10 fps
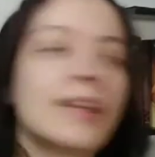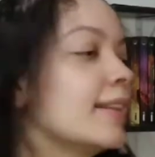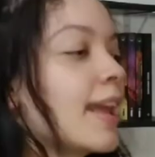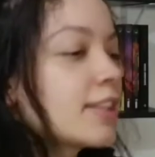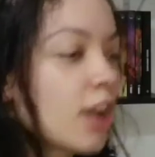
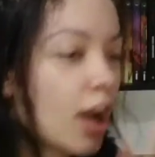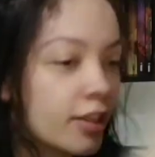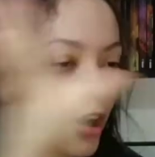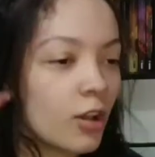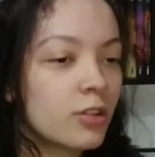That's the
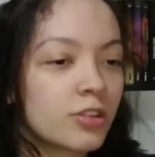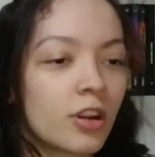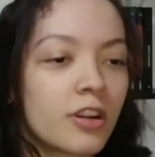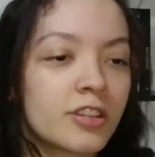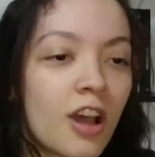whole
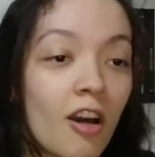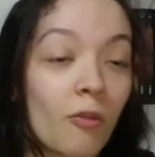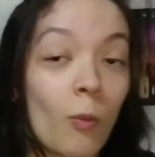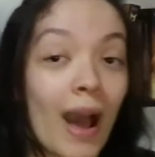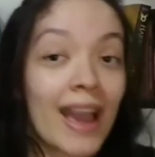stories of
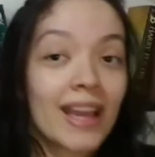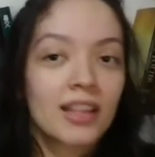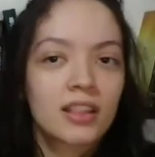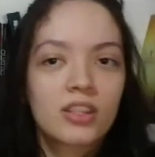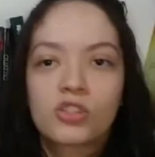why
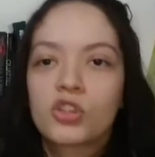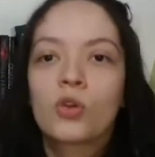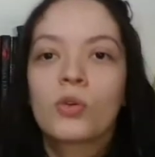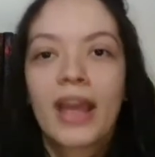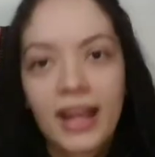the
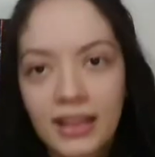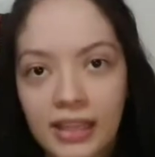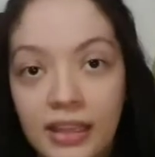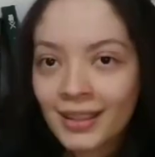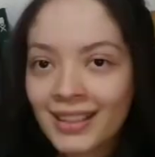show
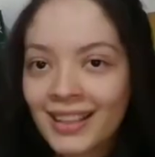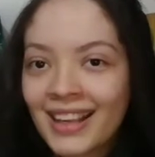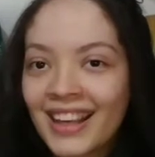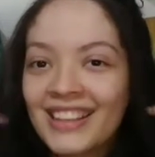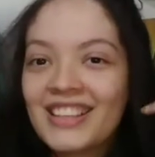ended.
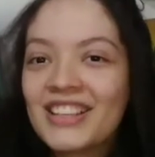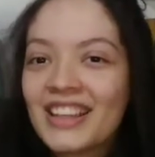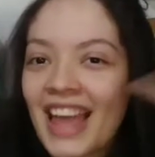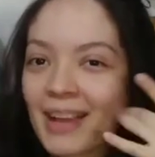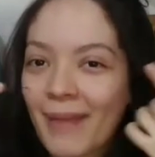Did you
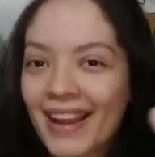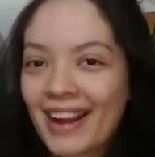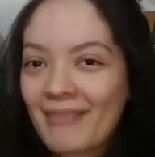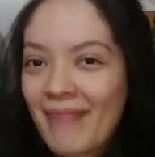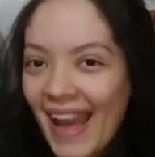like my
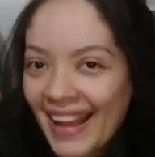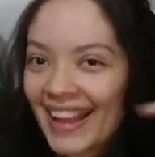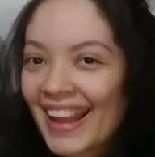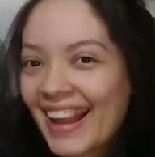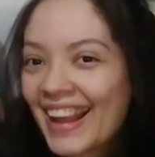comeback?
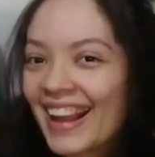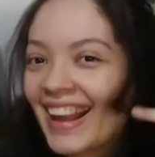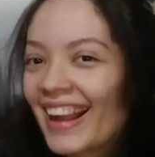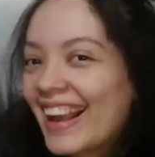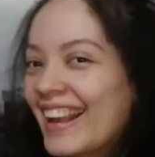
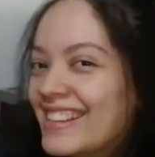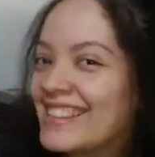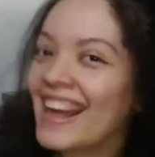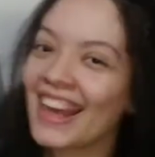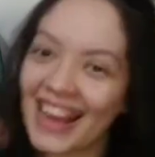It's
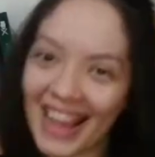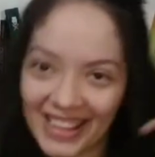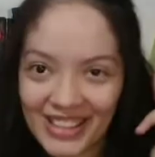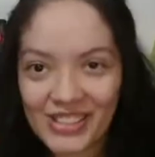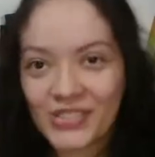not an
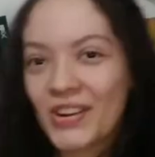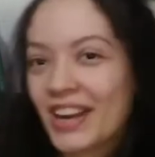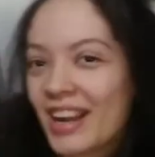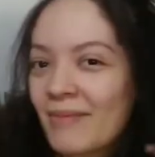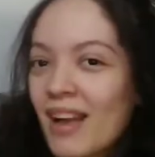unusual
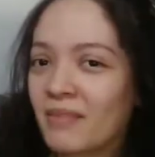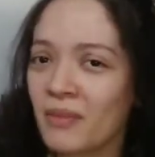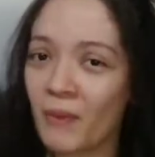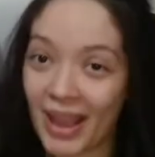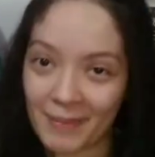comeback.
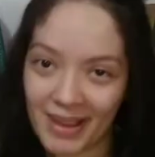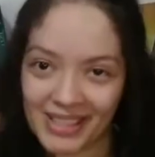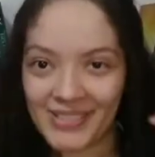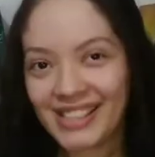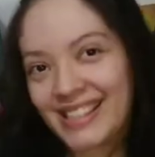Why am I
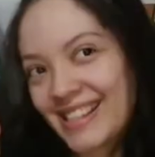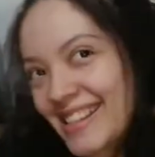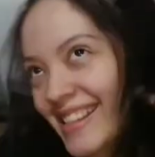doing this?